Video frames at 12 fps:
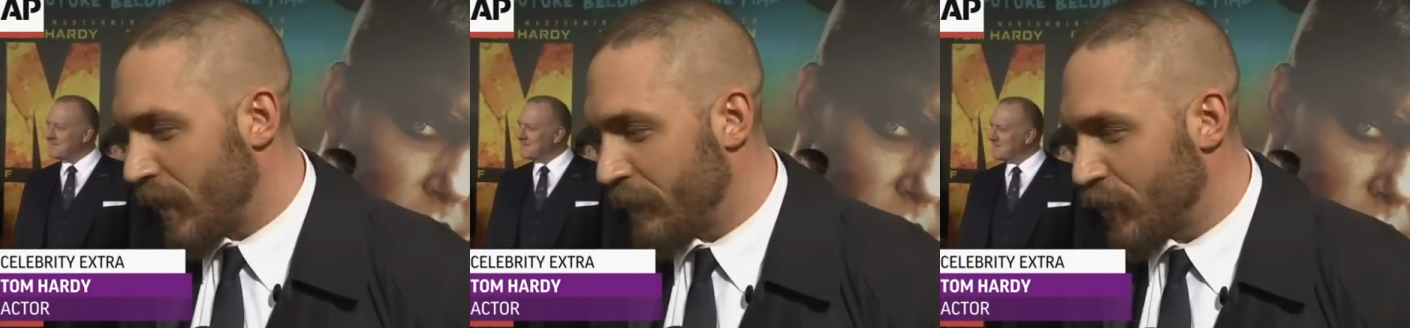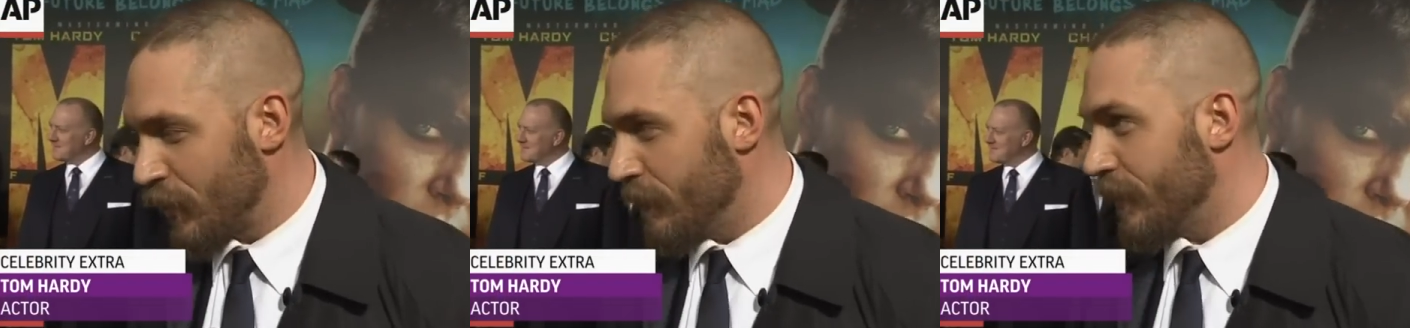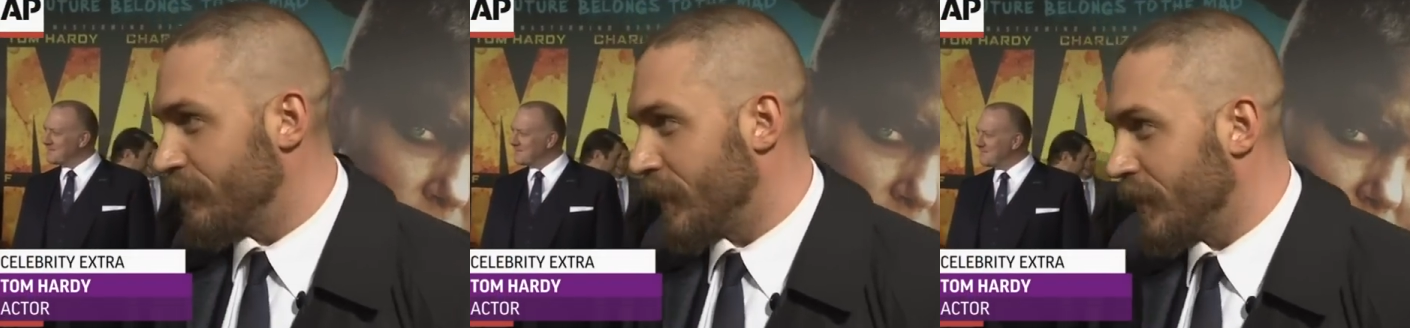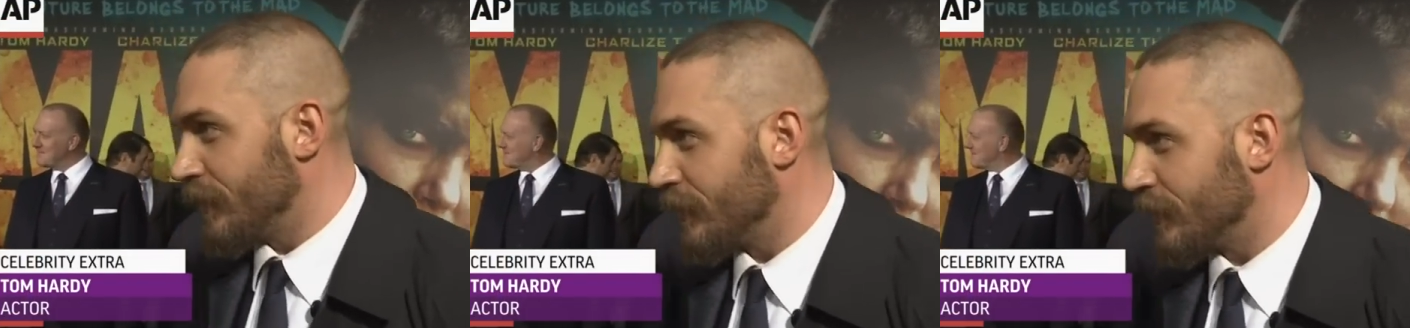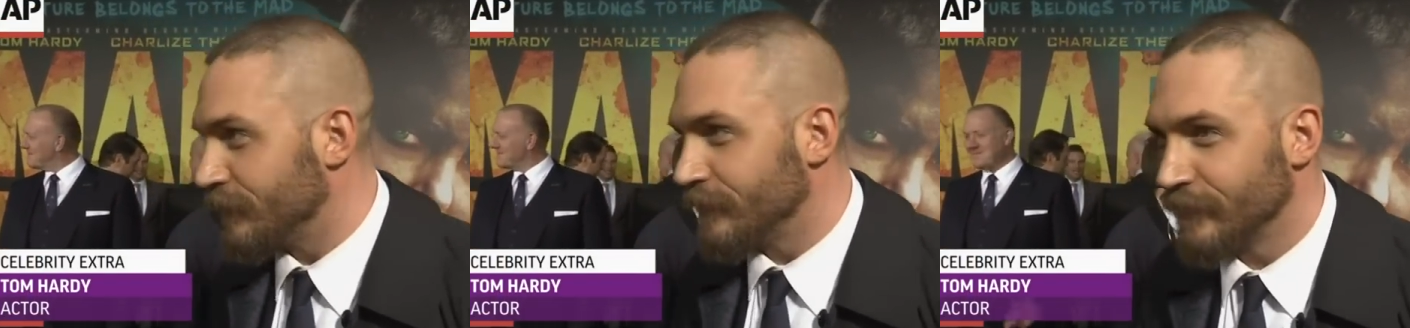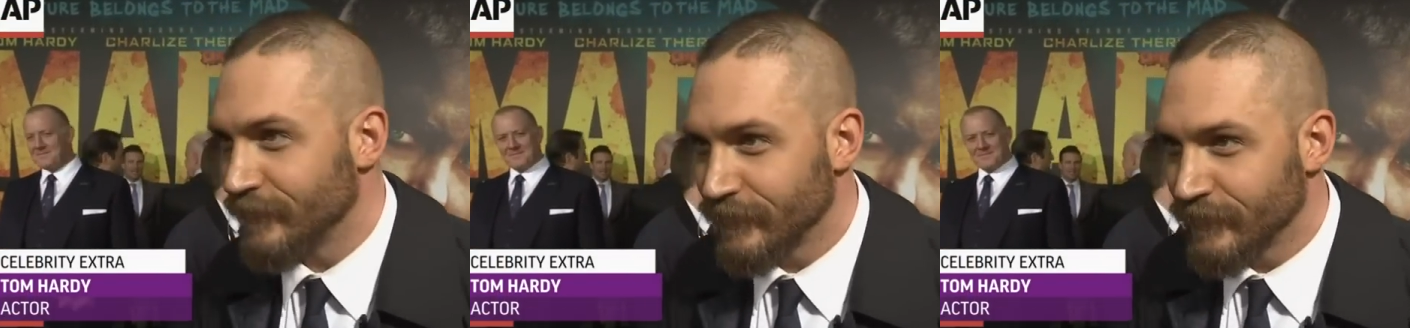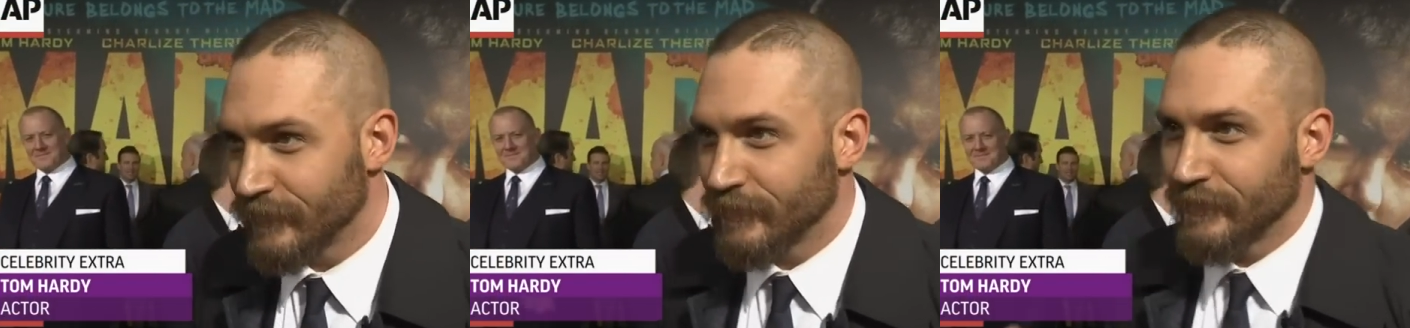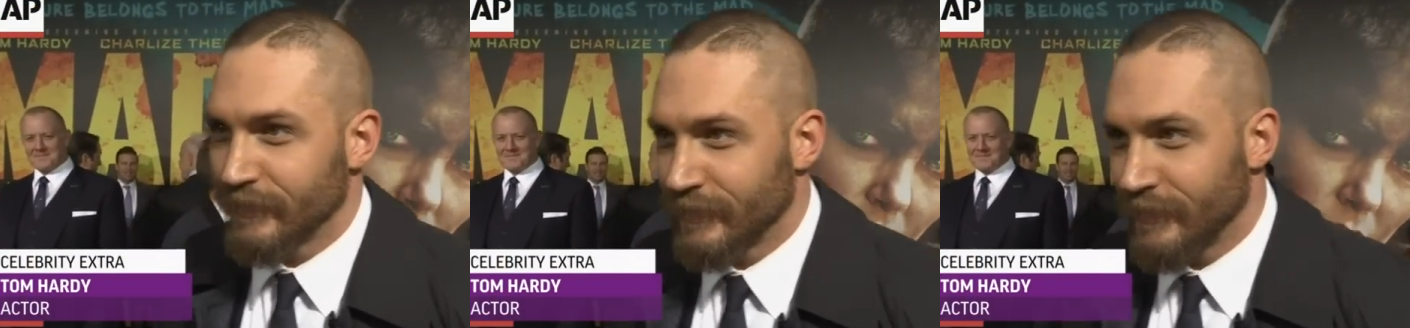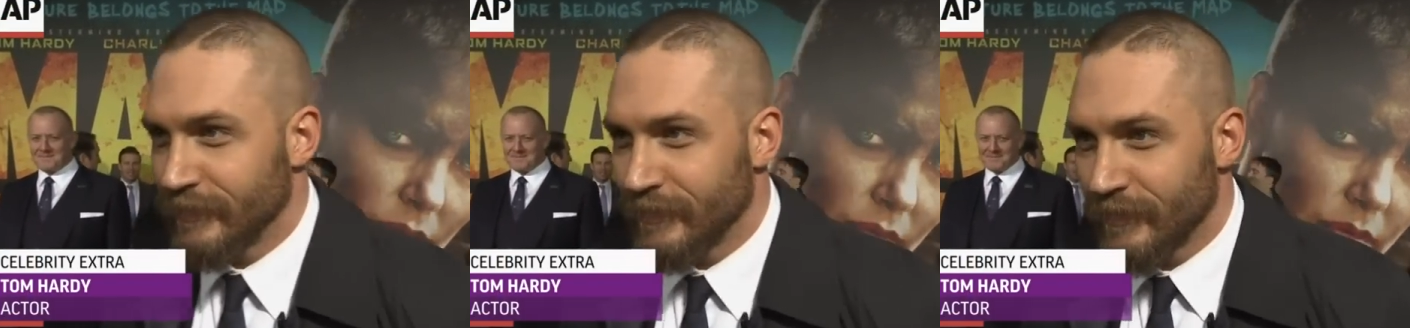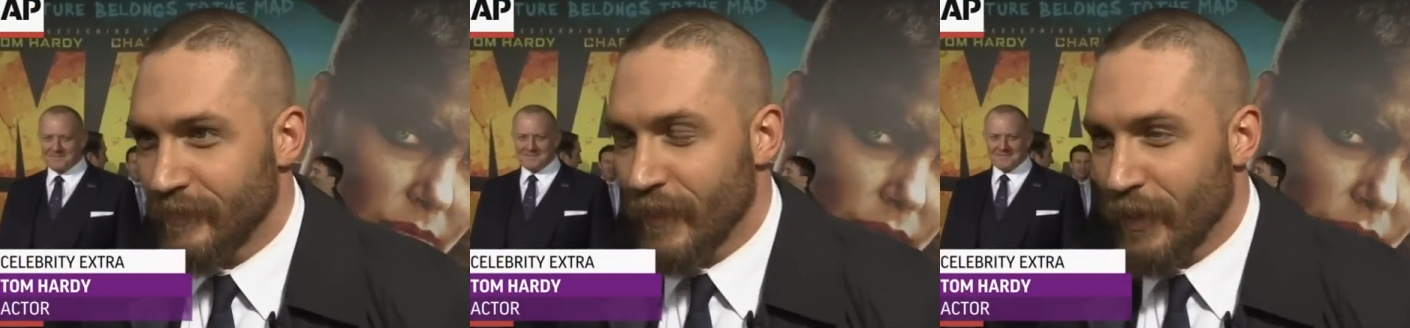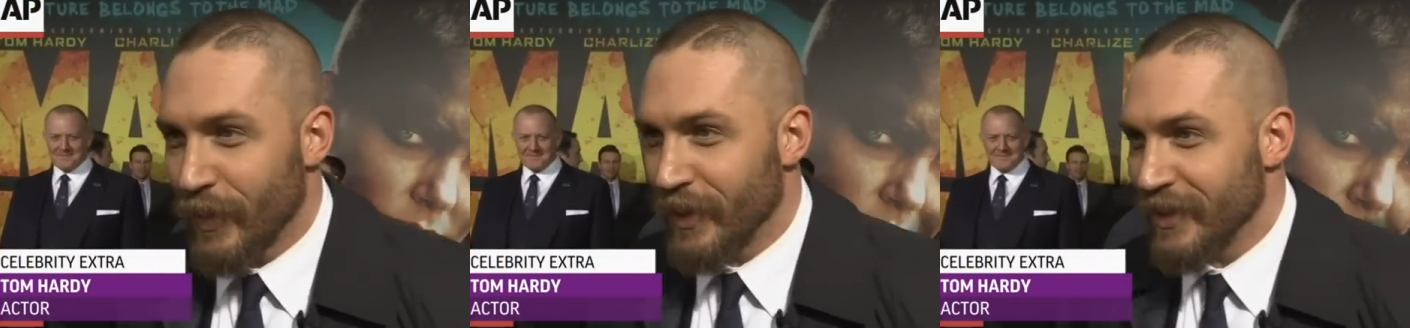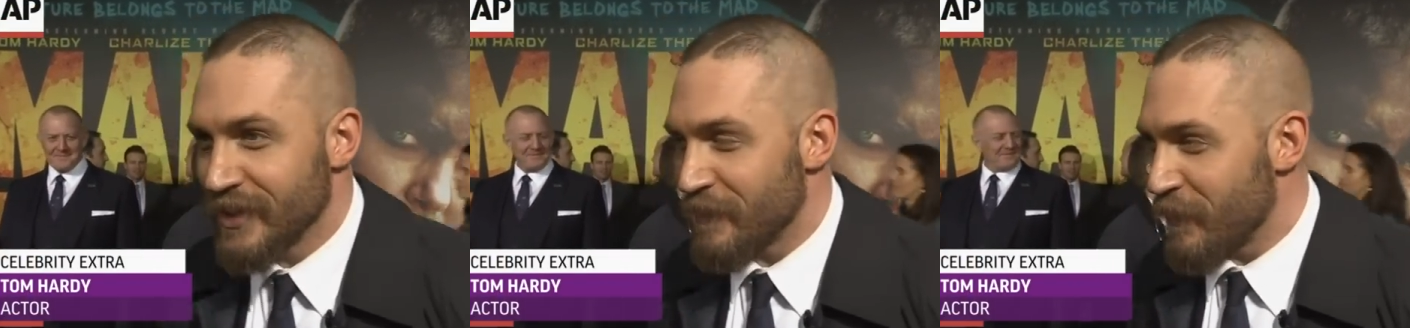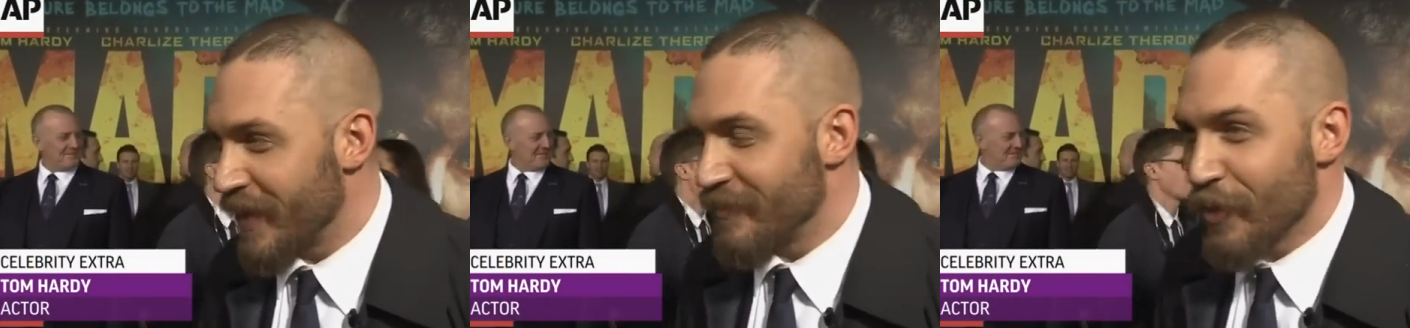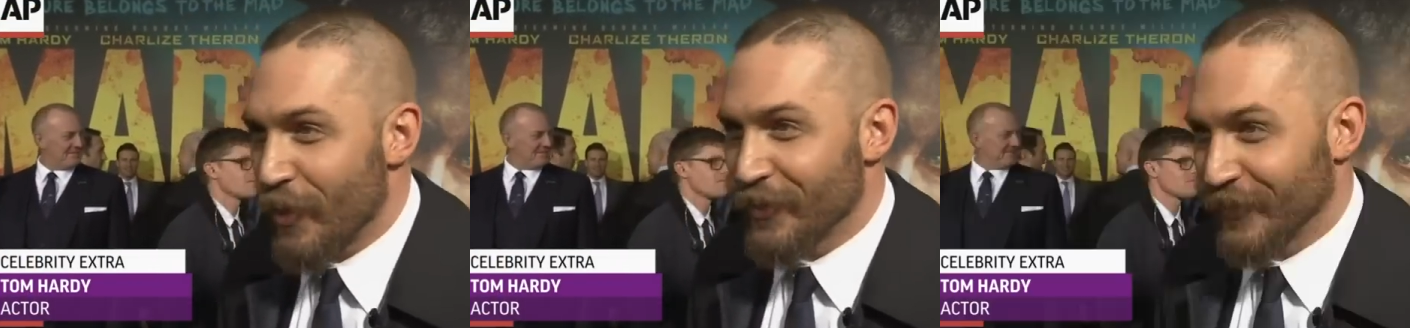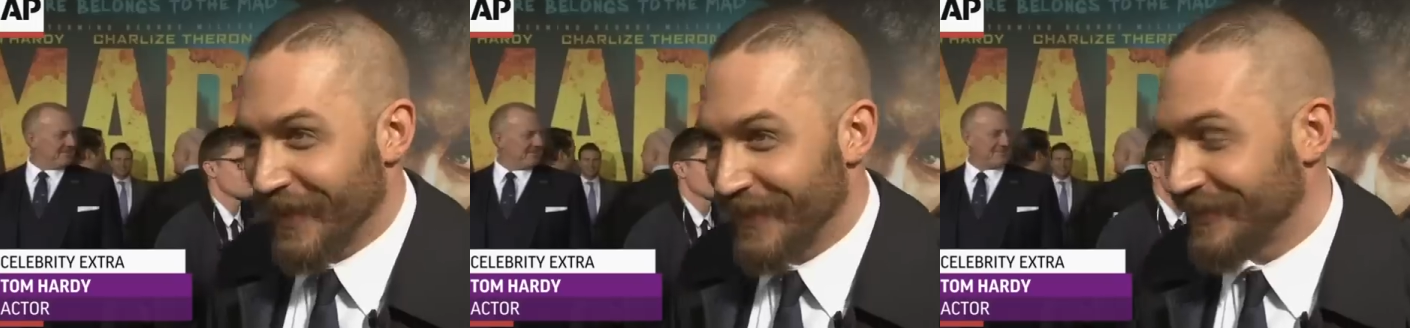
Speaker 1: I'm human, but you know, I'm not going to spread road rage